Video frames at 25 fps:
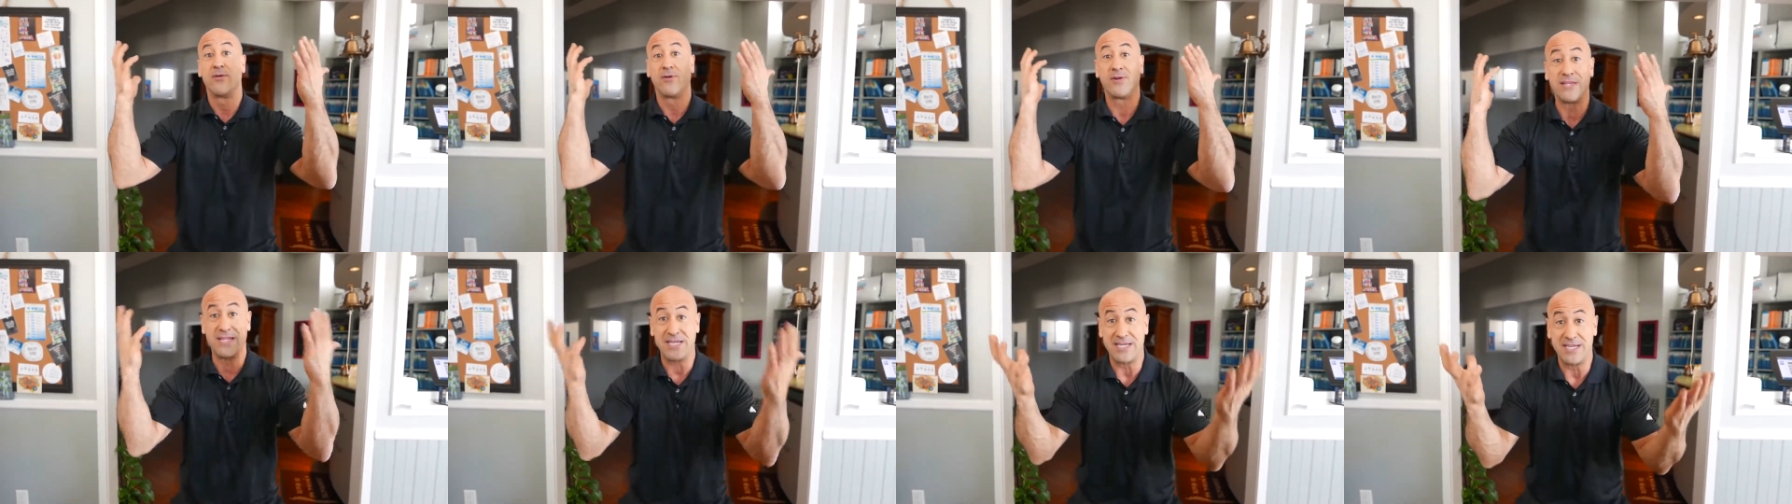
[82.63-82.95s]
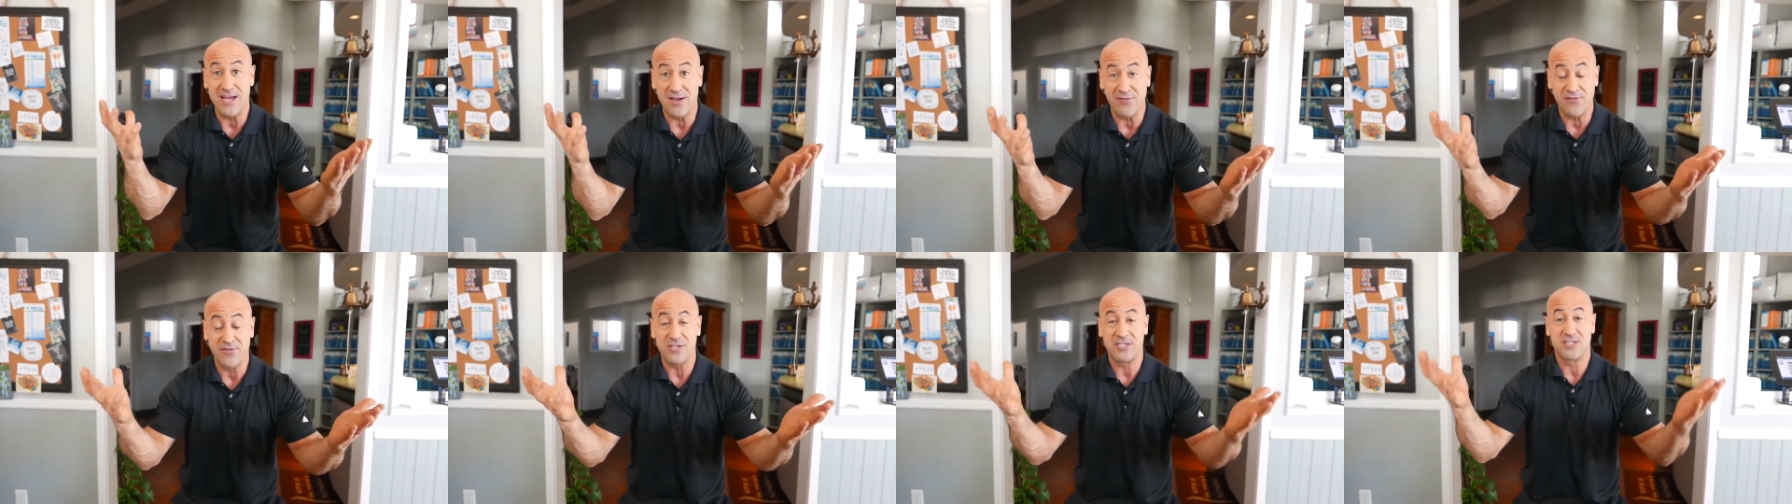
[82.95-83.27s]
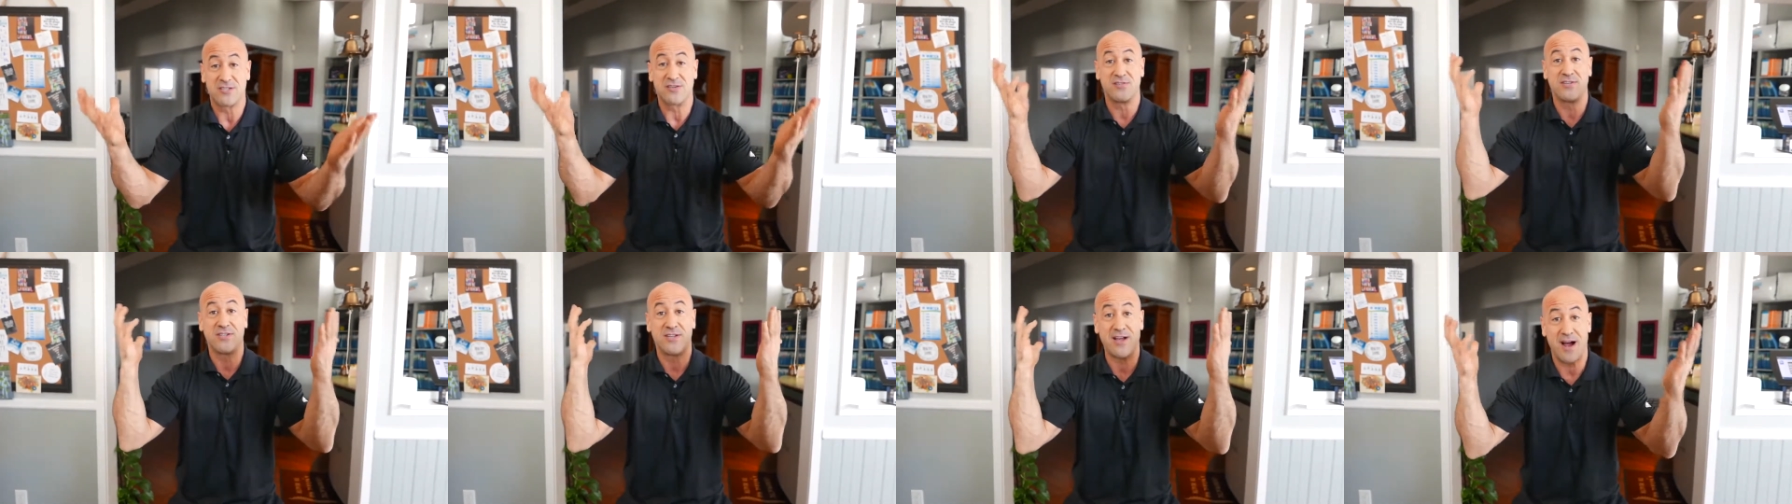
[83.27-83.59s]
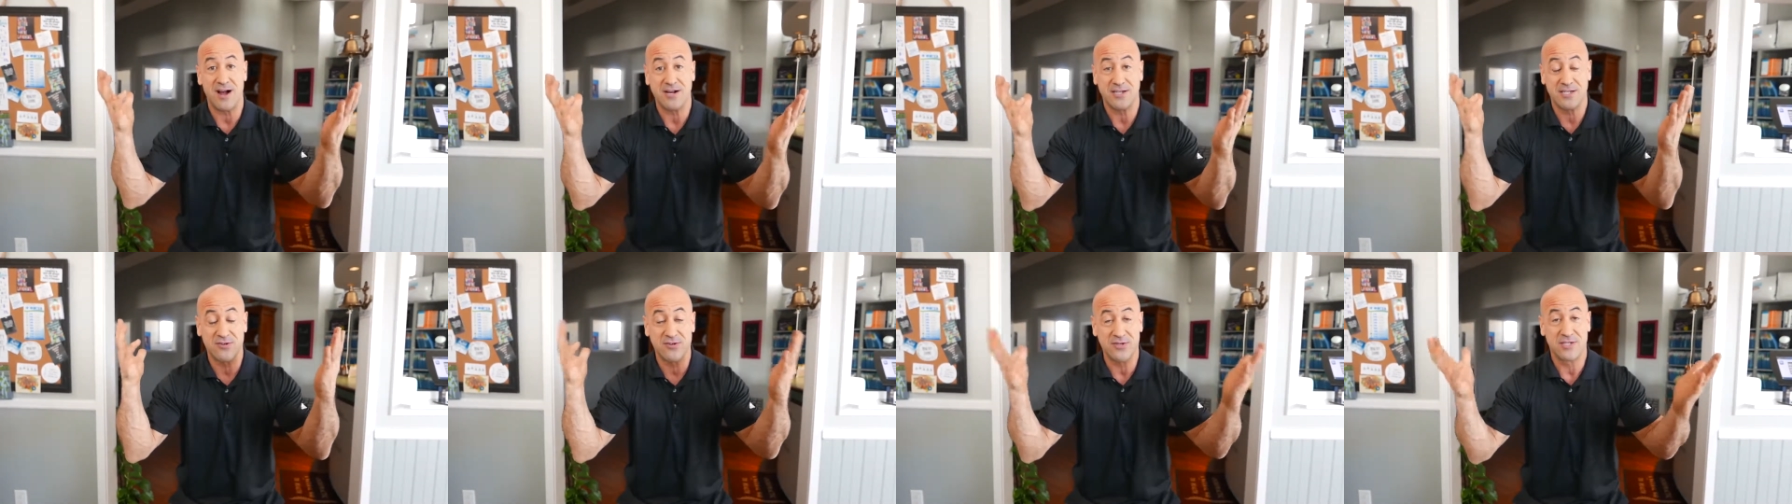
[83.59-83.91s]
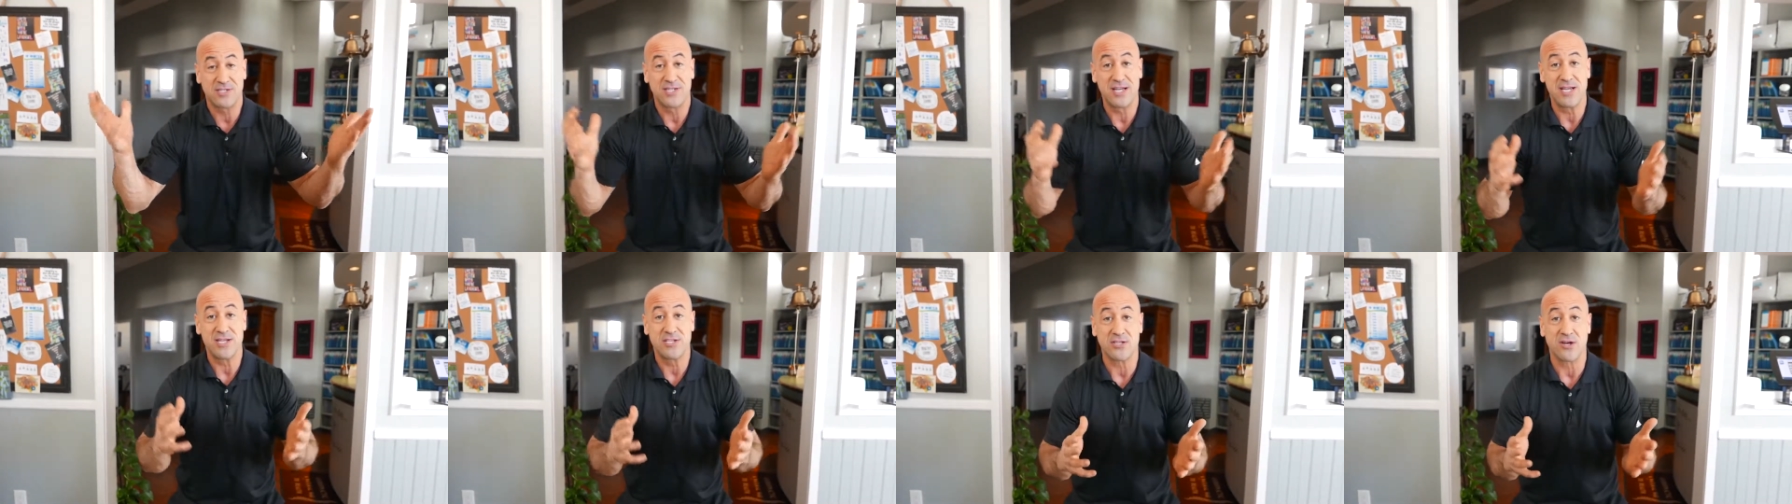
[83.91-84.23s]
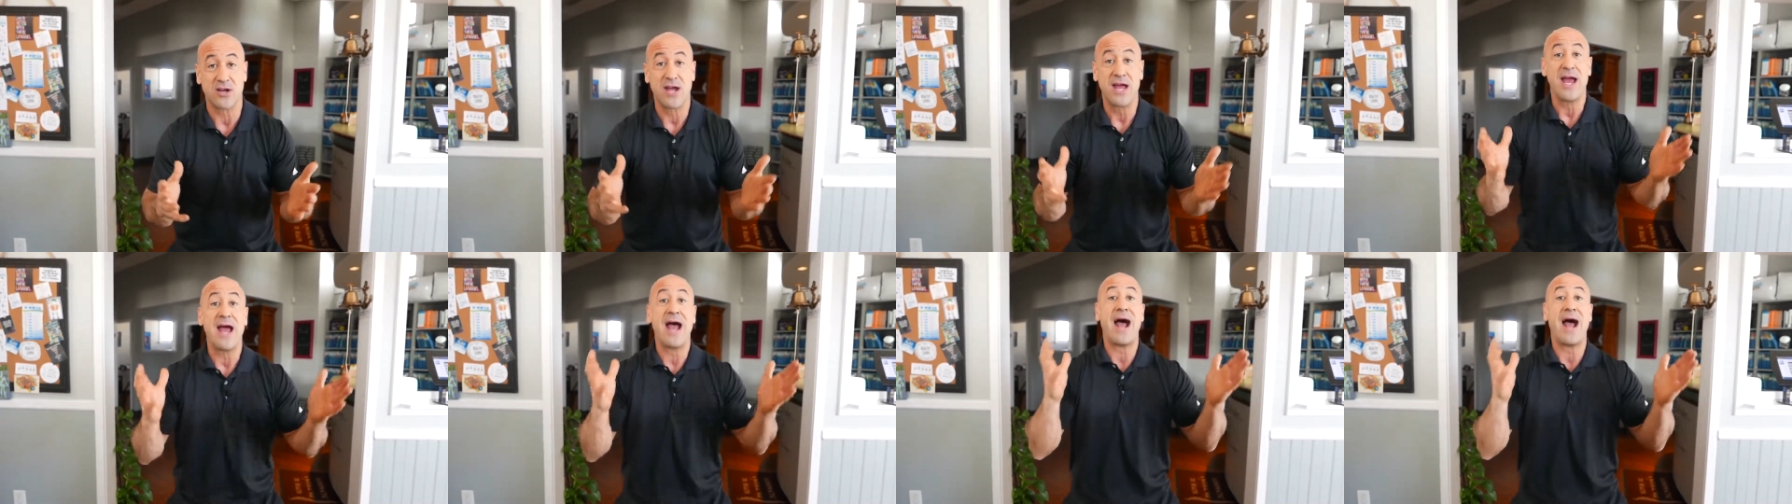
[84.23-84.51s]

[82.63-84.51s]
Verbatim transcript: or the definition of doctor is teacher,